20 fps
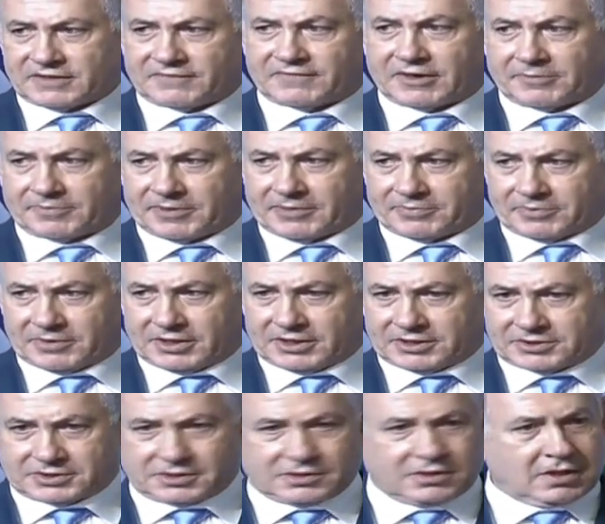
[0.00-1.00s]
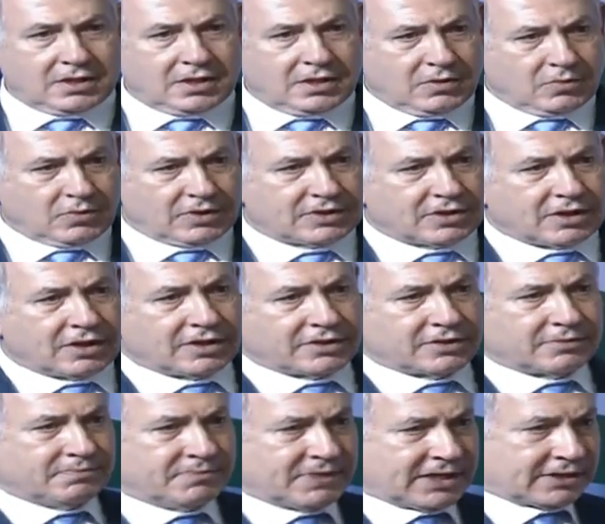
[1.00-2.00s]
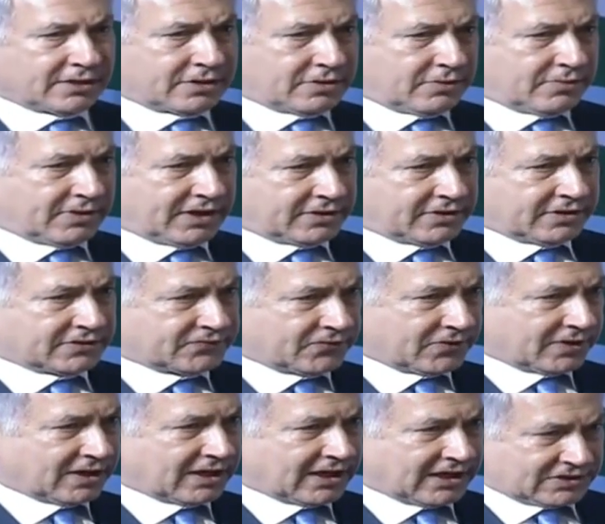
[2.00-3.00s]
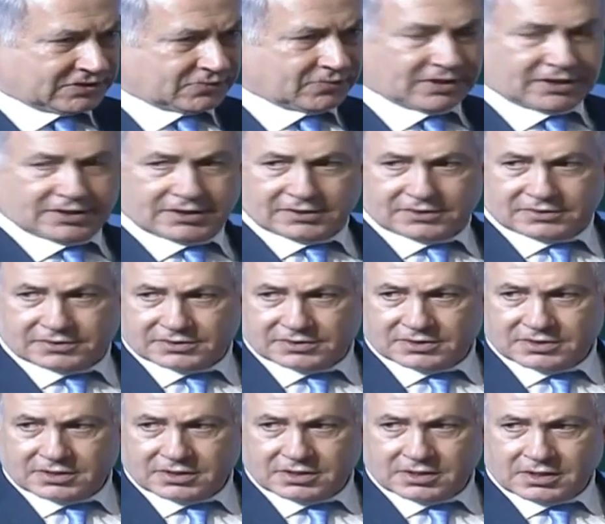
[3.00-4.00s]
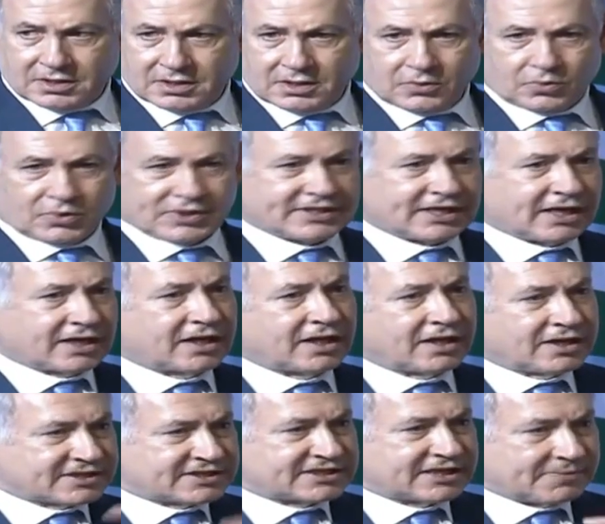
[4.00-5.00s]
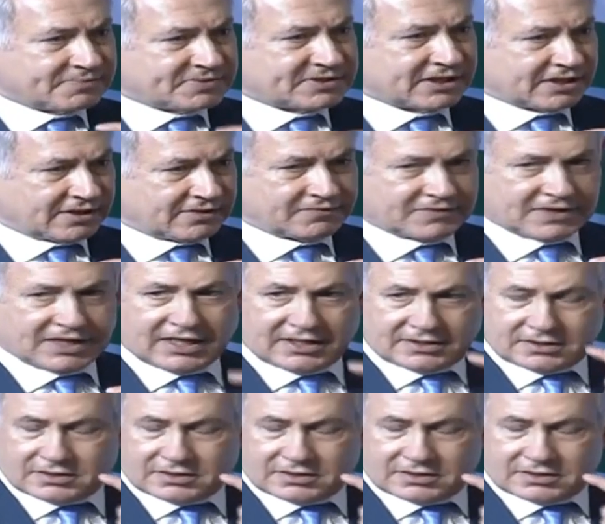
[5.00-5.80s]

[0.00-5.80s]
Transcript: our population with all the medical records for the last 20 years. We're taking a subset of that,